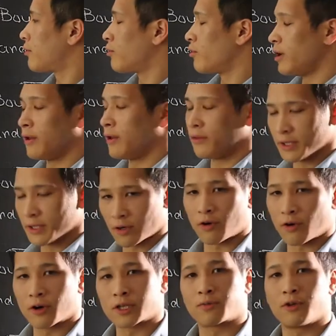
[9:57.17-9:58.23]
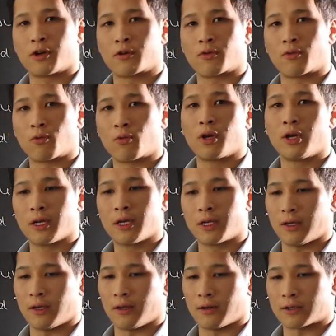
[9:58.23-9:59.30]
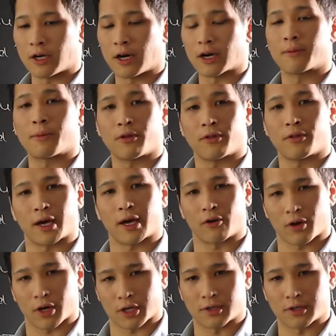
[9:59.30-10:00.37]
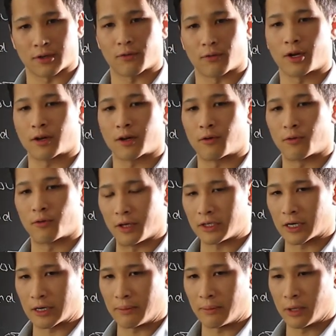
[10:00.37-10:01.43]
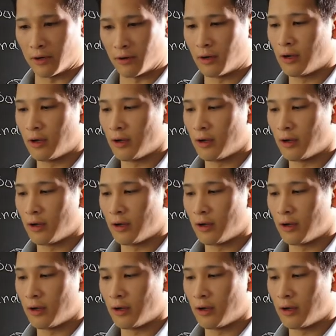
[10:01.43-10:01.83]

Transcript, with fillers: In this course, we don't really talk about that question. We're not going to really talk about